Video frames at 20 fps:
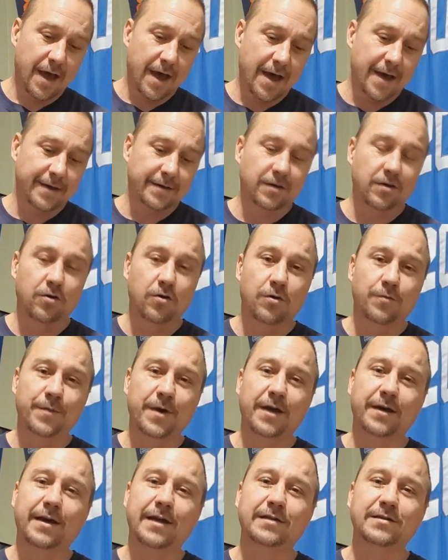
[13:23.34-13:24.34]
at home
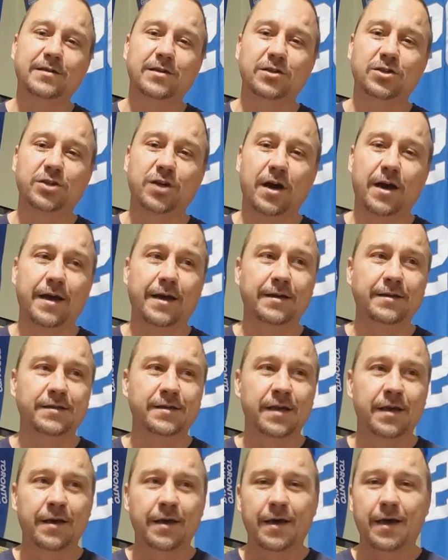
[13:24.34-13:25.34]
against the
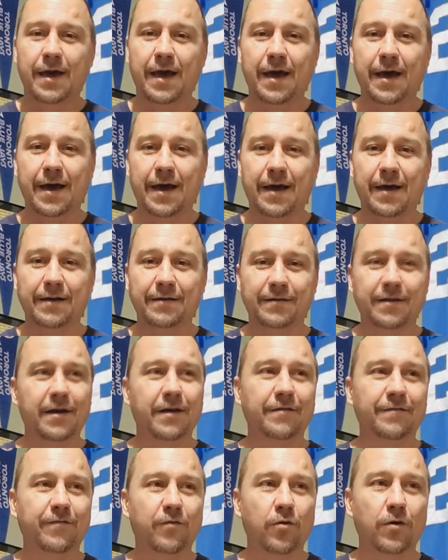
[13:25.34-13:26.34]
Giants and
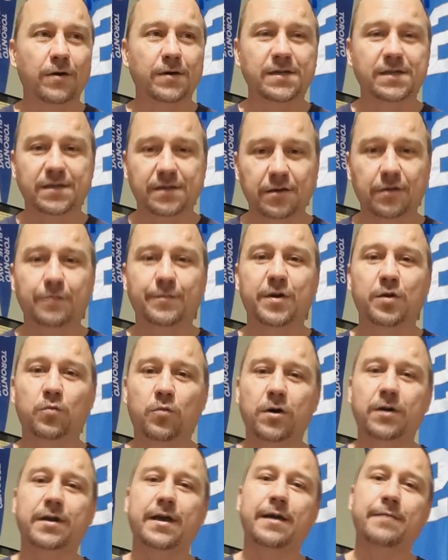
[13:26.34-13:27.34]
therefore still be
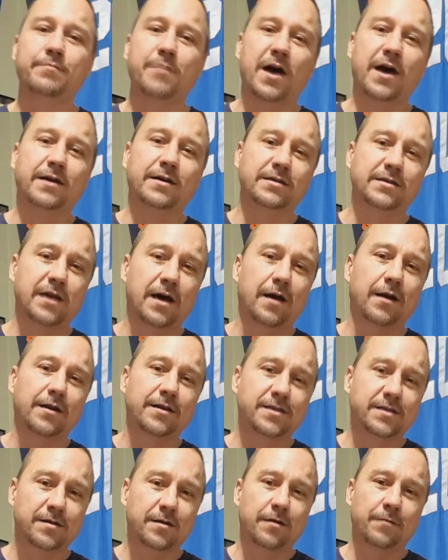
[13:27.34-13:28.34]
one game back in
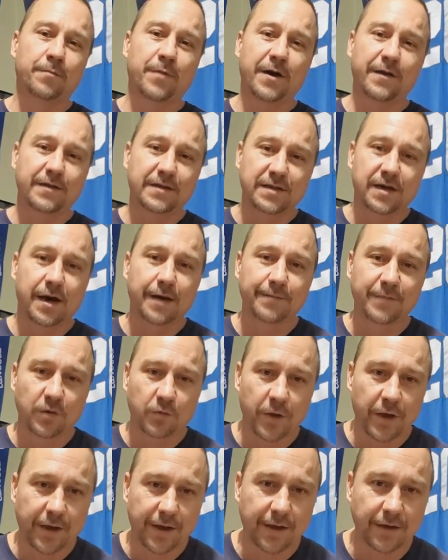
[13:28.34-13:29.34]
Dallas by the time the
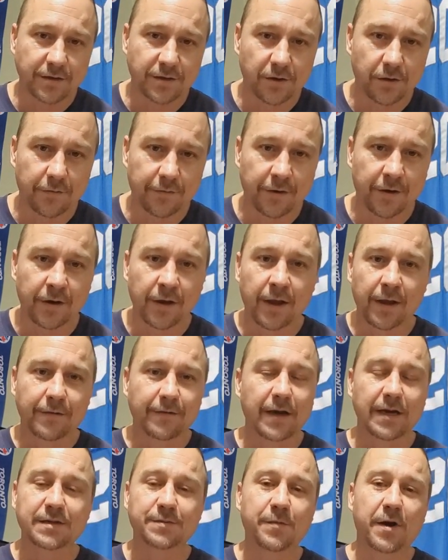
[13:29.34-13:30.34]
weekend's over.
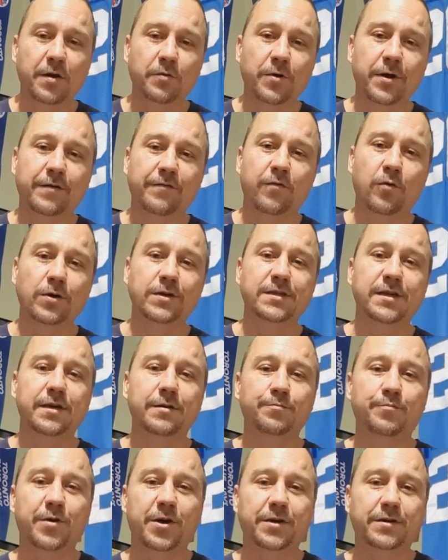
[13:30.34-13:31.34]
That's my week
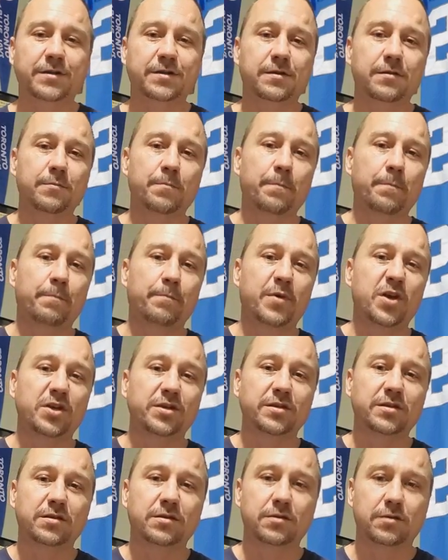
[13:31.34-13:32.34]
14 picks.
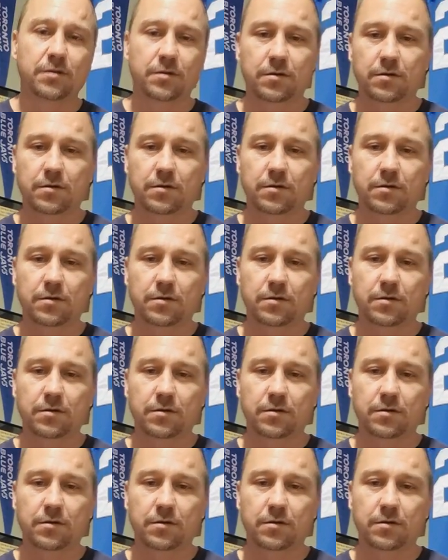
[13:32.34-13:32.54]
Peace.